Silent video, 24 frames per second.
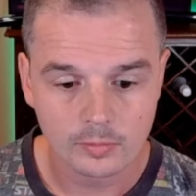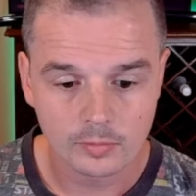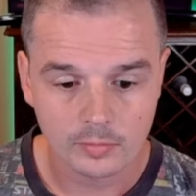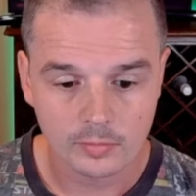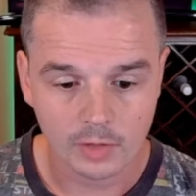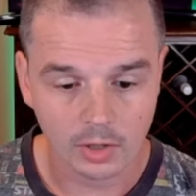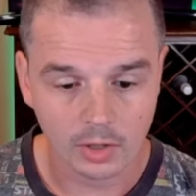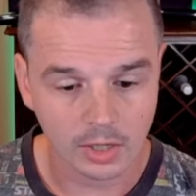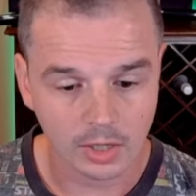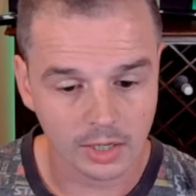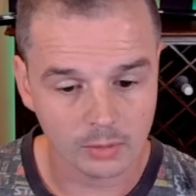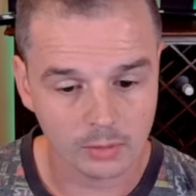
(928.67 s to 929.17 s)

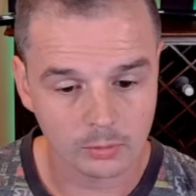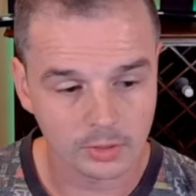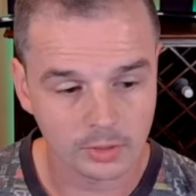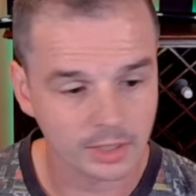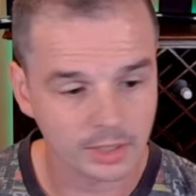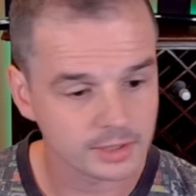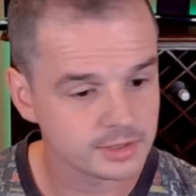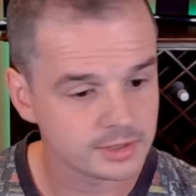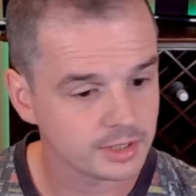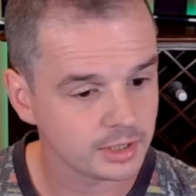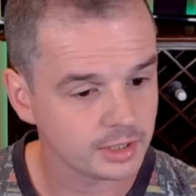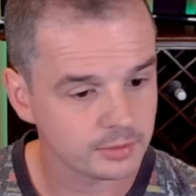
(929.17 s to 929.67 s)
Alright, well
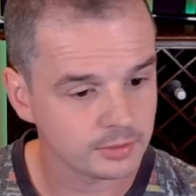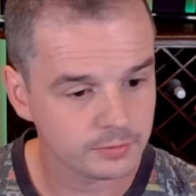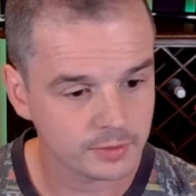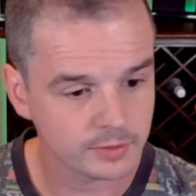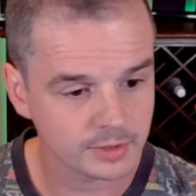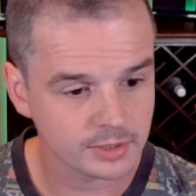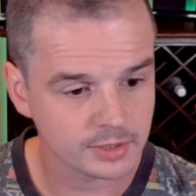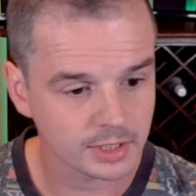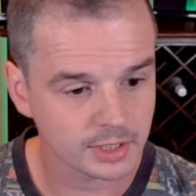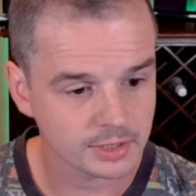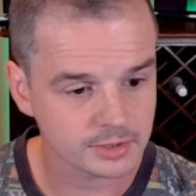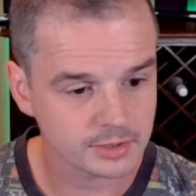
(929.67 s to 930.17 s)
that's a
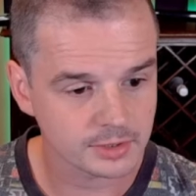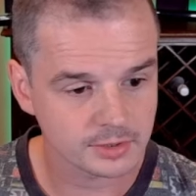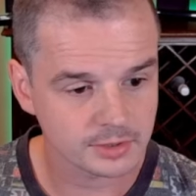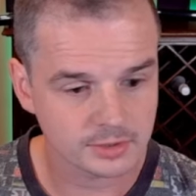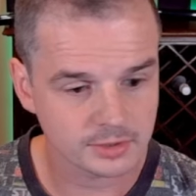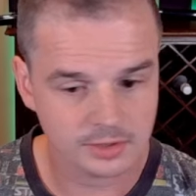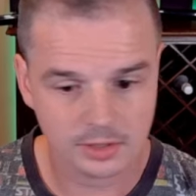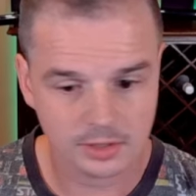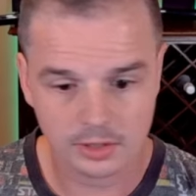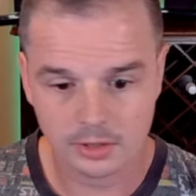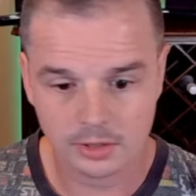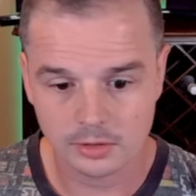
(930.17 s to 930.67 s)
fantastic
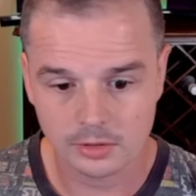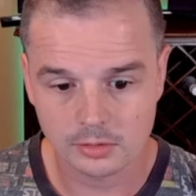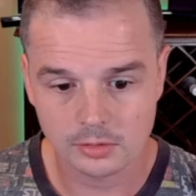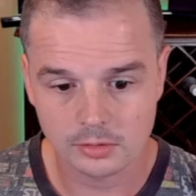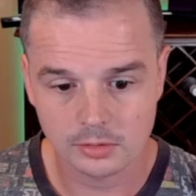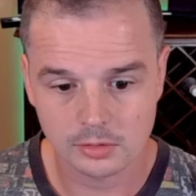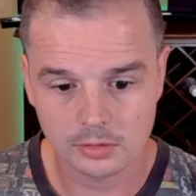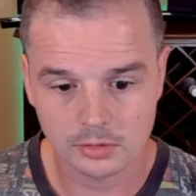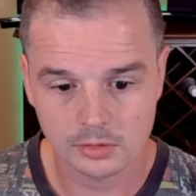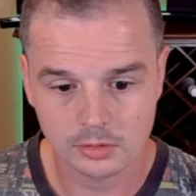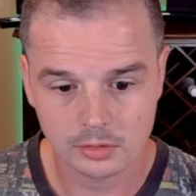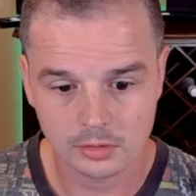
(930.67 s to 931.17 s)
start.
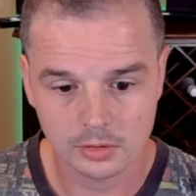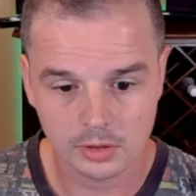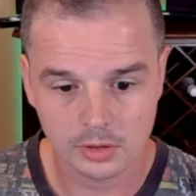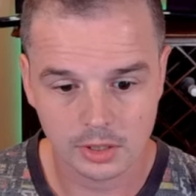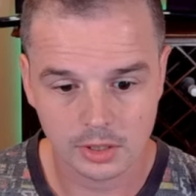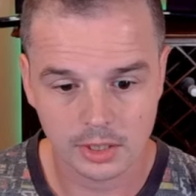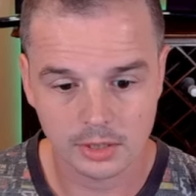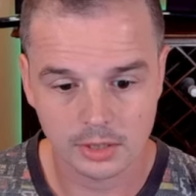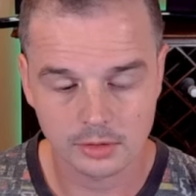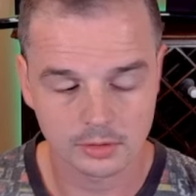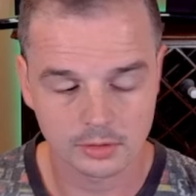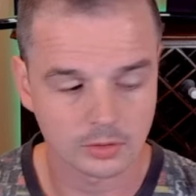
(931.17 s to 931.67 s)

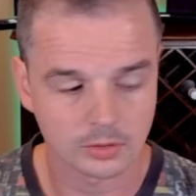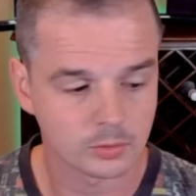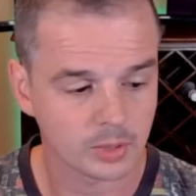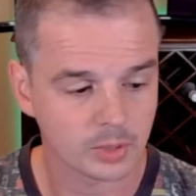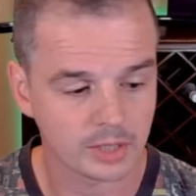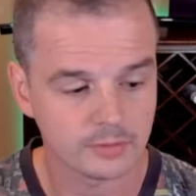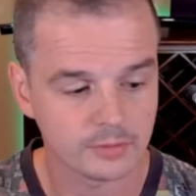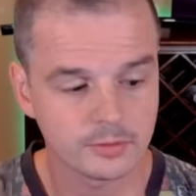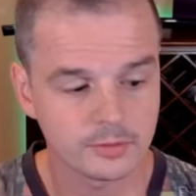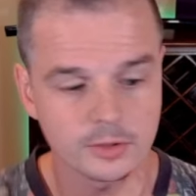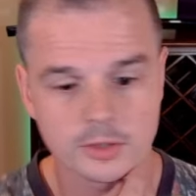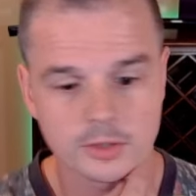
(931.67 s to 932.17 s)
Alright, great
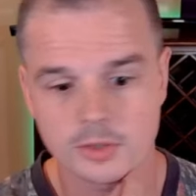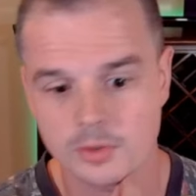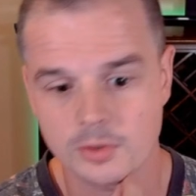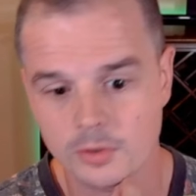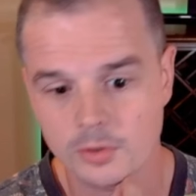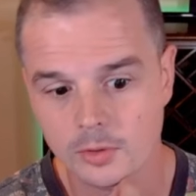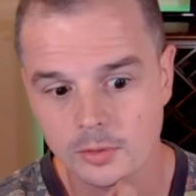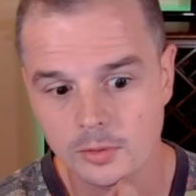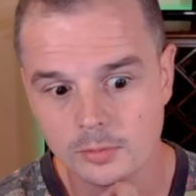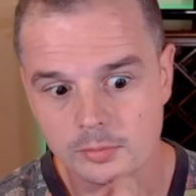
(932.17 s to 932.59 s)
first draw.